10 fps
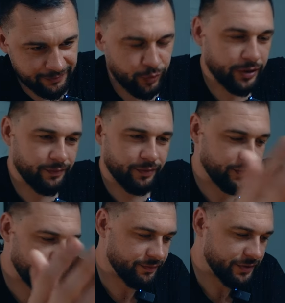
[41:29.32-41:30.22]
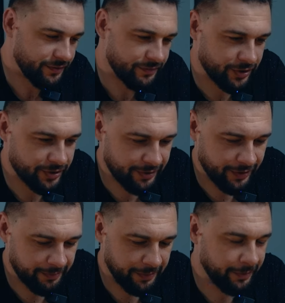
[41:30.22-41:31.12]
we we talked a
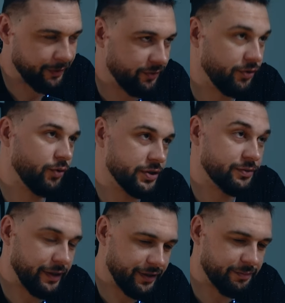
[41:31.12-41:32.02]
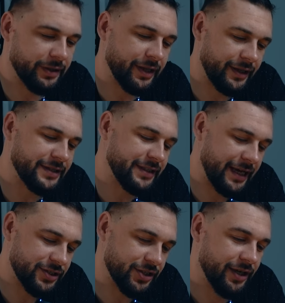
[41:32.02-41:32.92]
little bit about you as a writer, but like as an
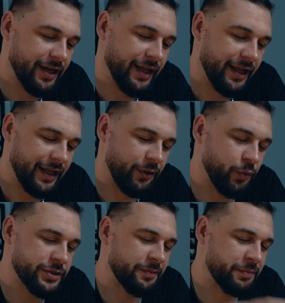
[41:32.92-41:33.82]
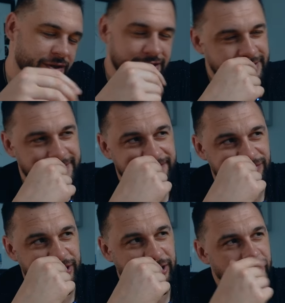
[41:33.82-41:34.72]
actor, like what's your process
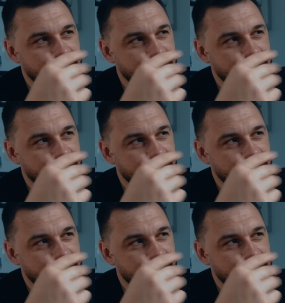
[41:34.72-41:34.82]
when you're